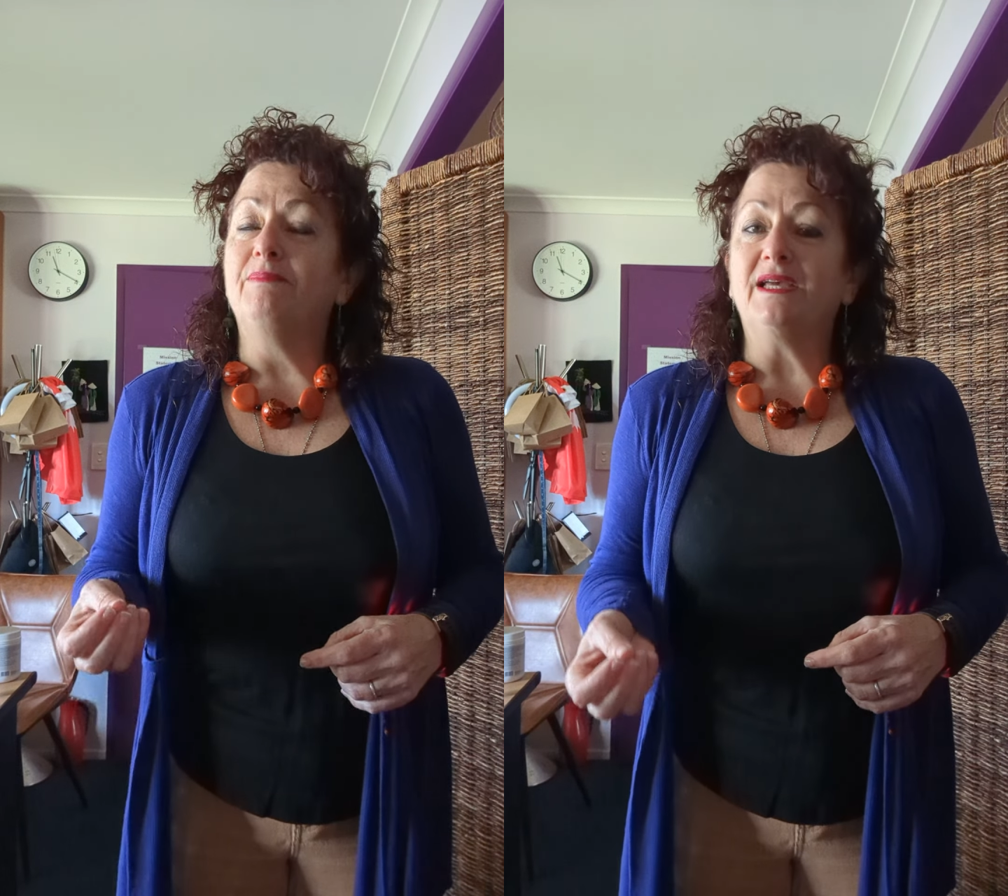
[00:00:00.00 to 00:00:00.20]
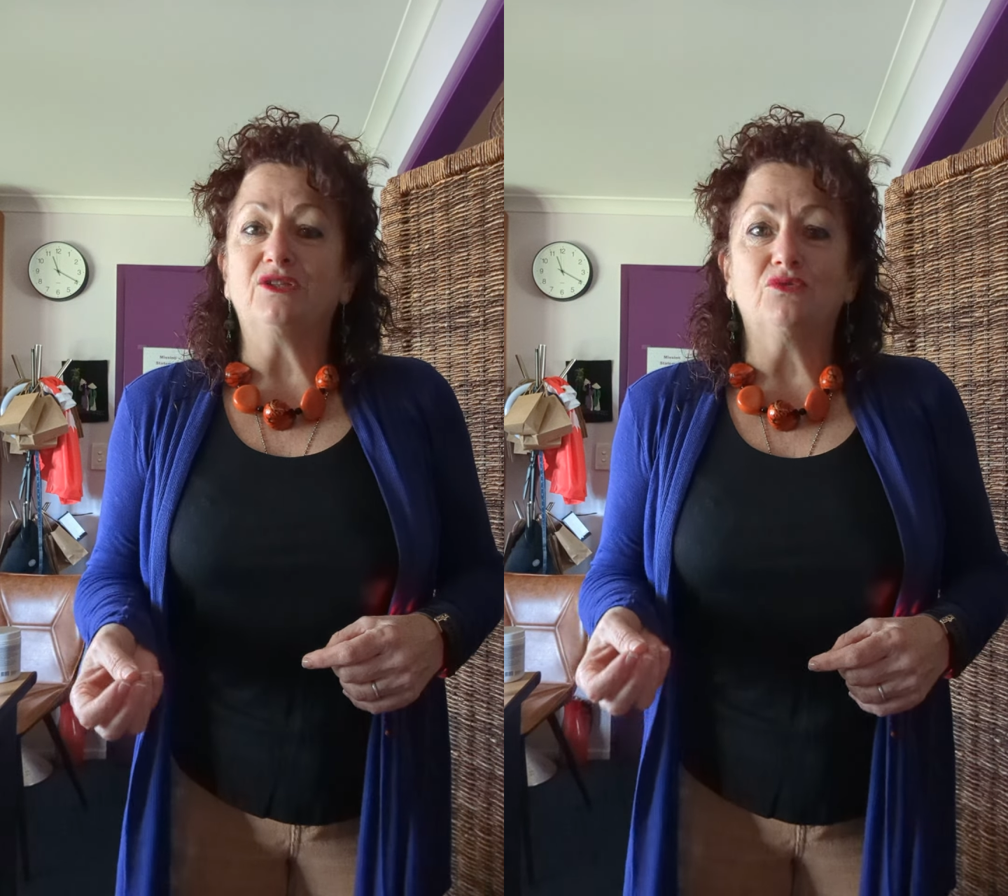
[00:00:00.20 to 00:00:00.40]

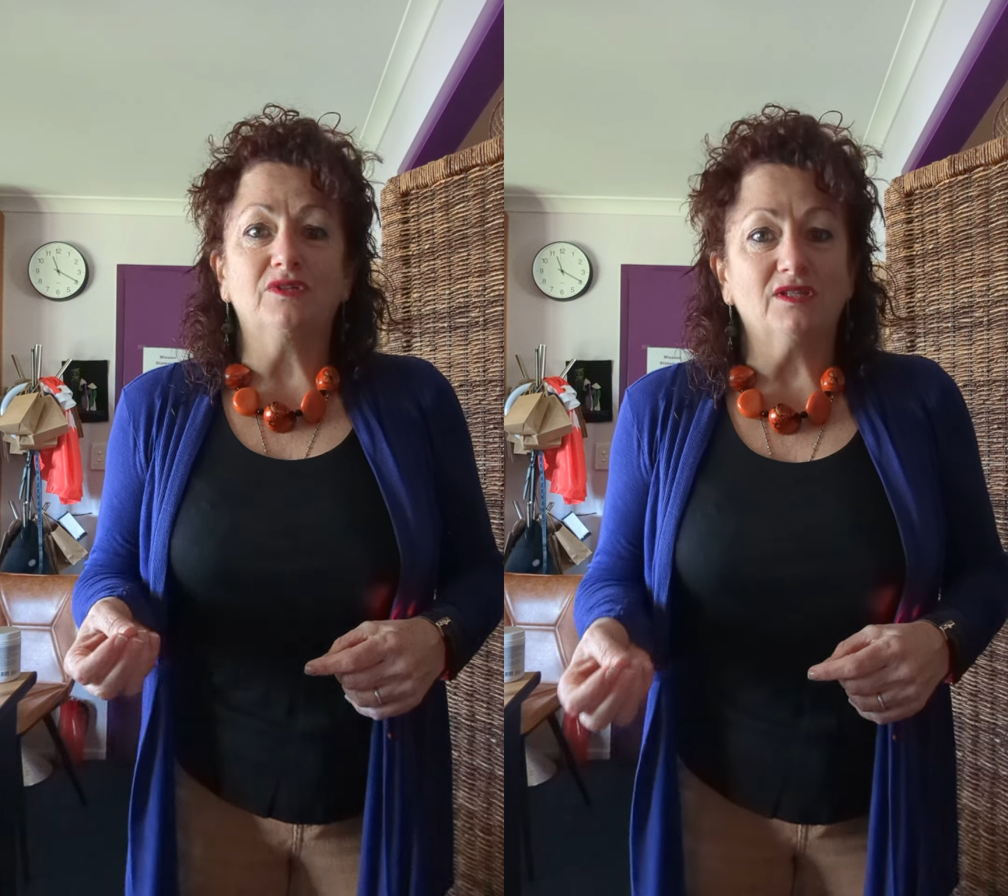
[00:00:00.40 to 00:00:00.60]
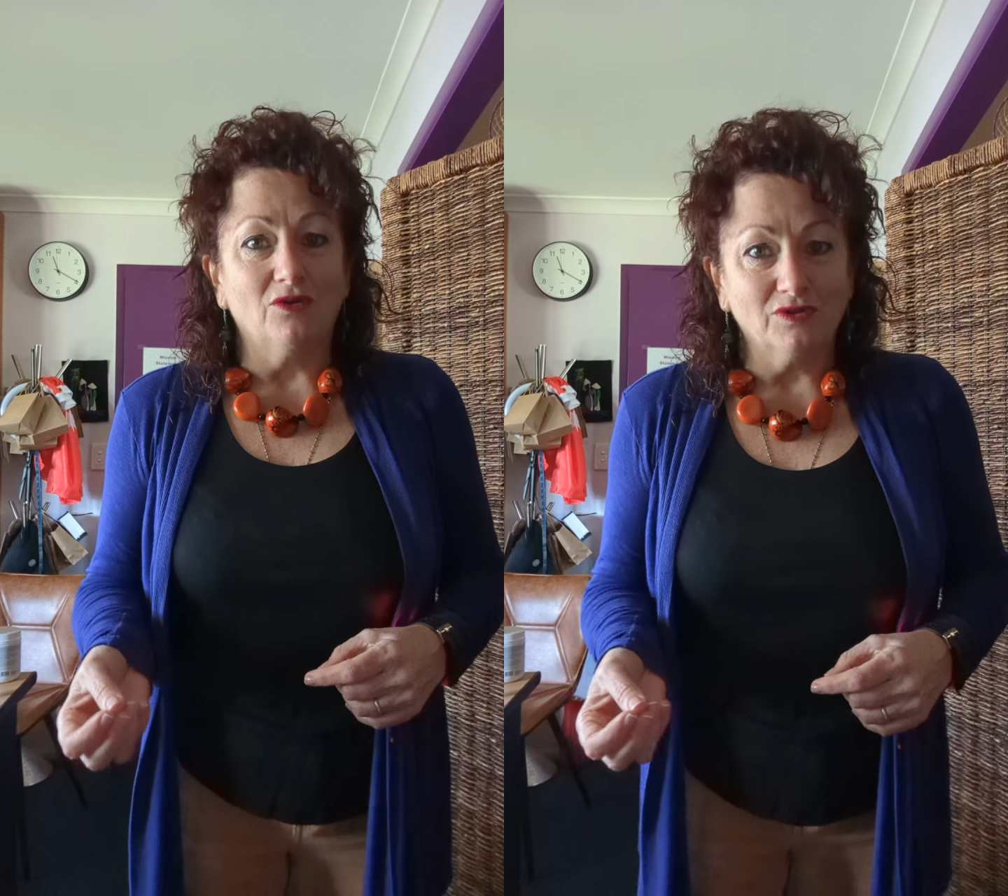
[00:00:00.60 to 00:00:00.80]
best
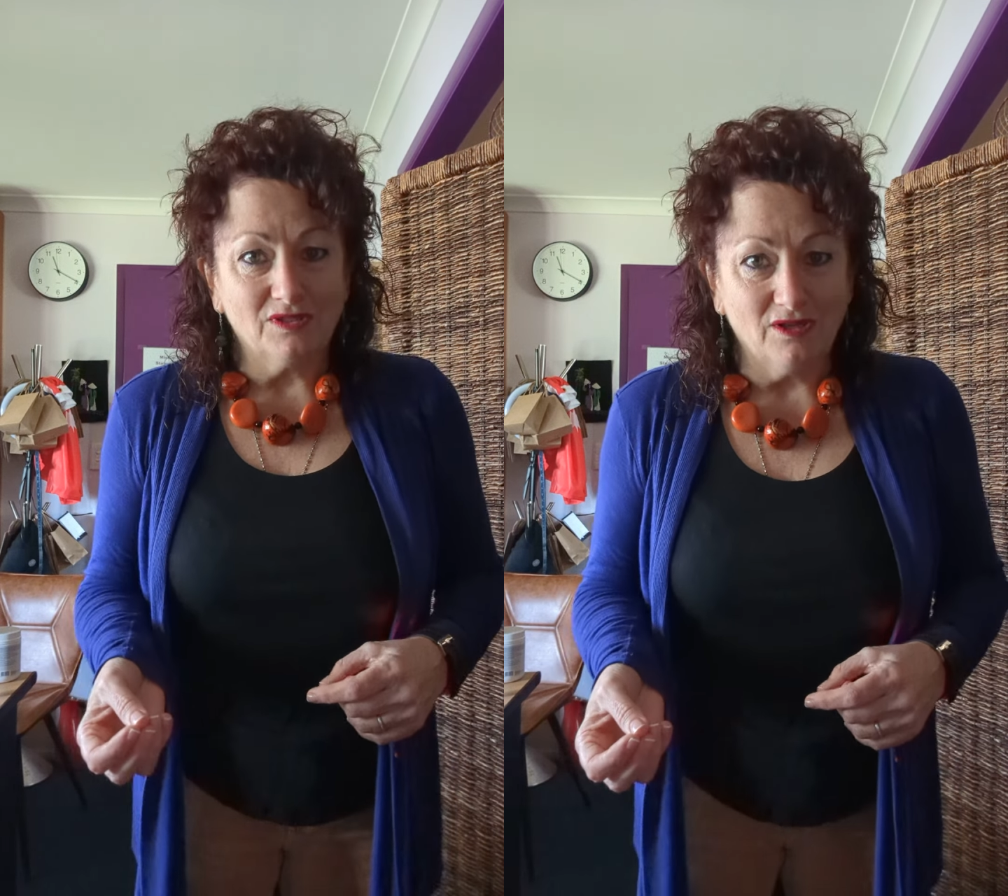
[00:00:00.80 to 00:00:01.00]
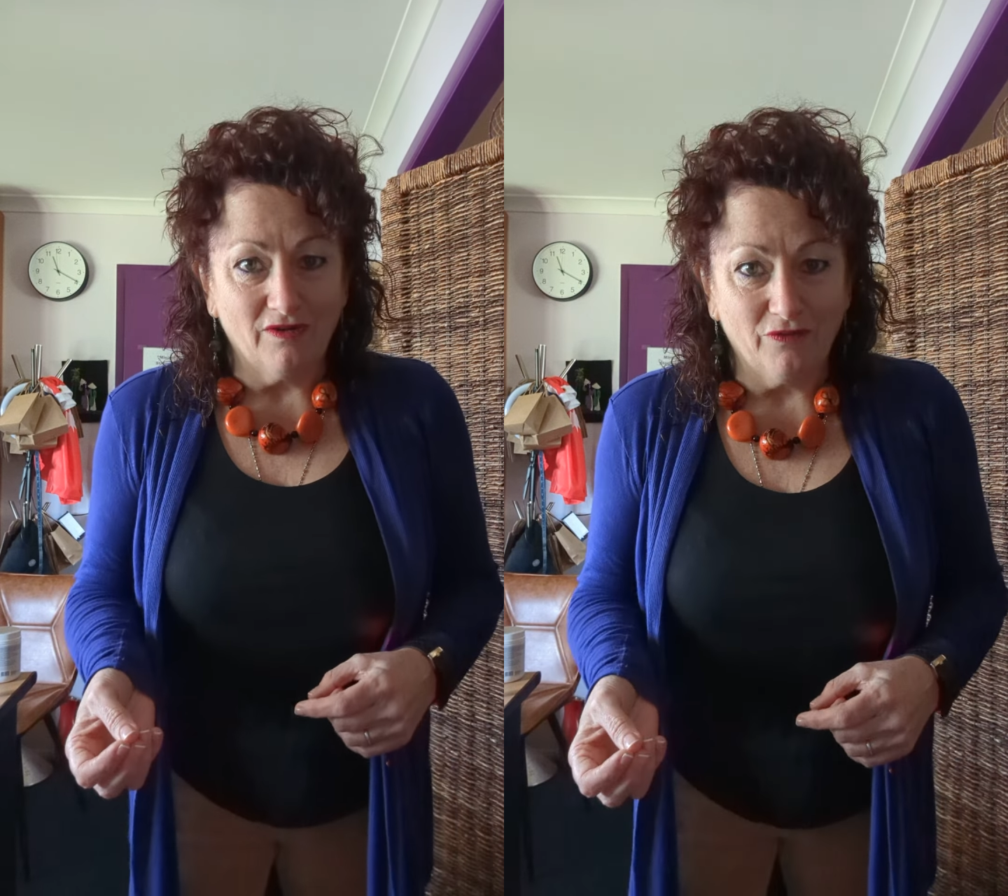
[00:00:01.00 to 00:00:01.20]
results
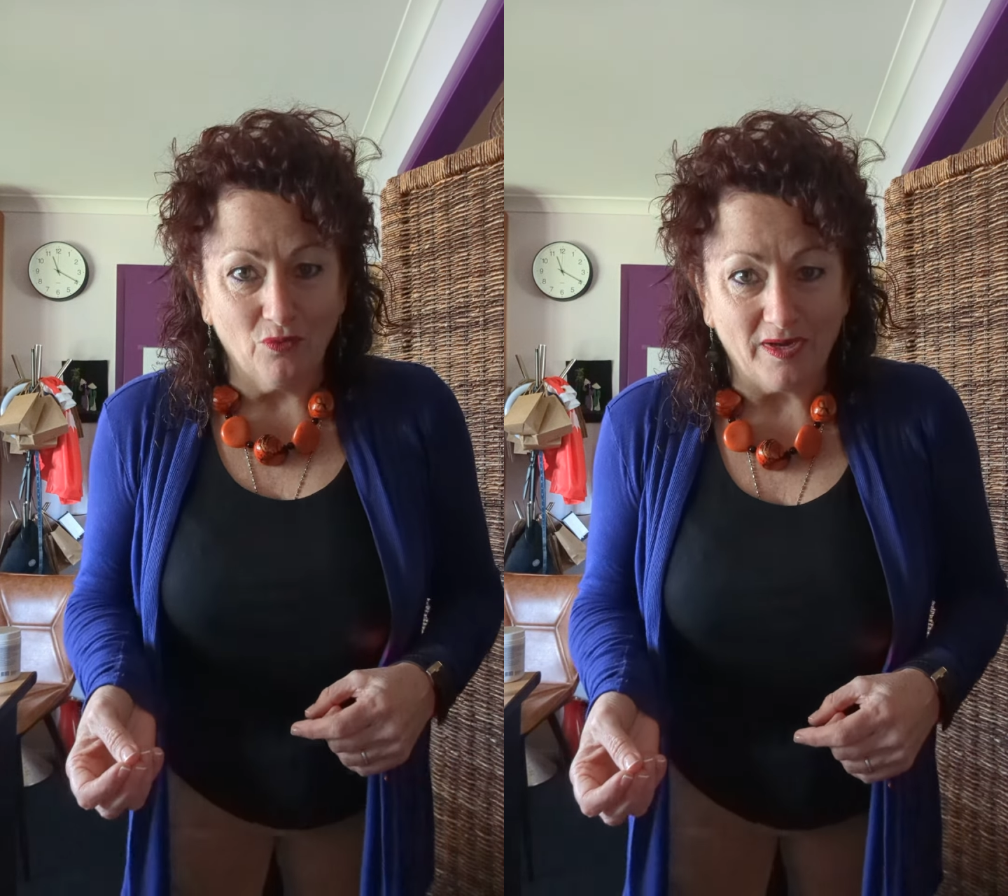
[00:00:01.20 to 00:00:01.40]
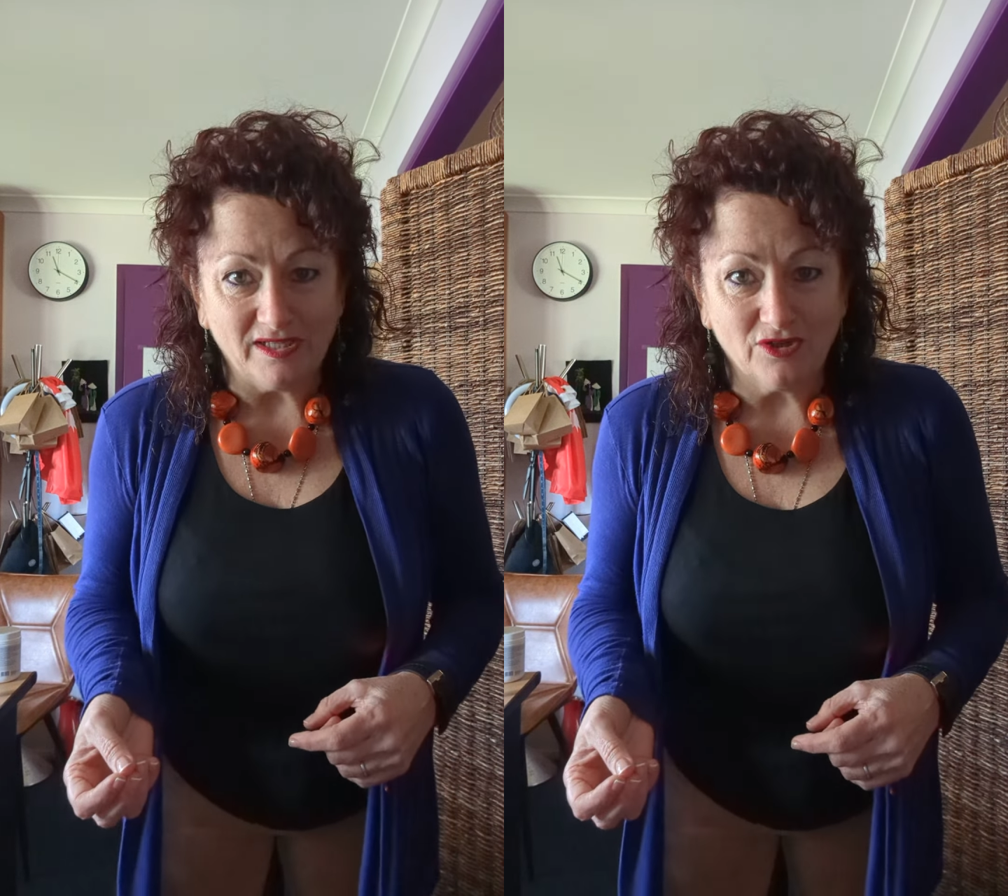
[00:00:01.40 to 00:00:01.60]
that I've
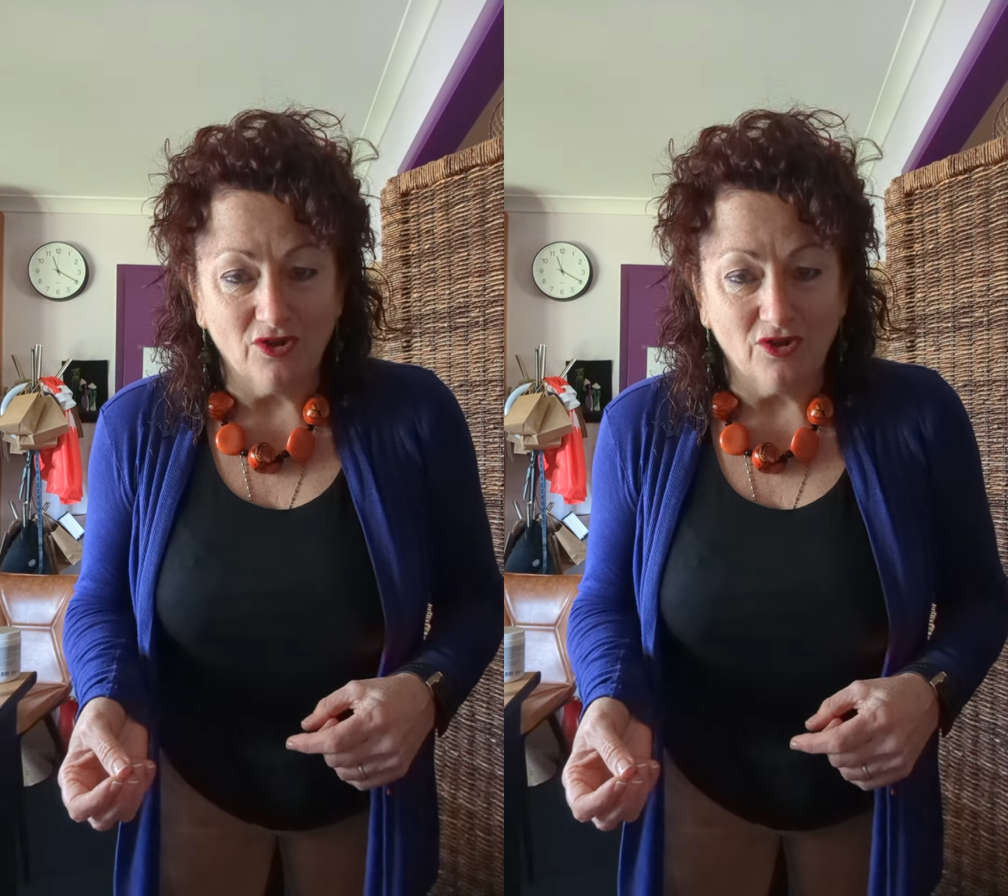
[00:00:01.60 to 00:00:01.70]
always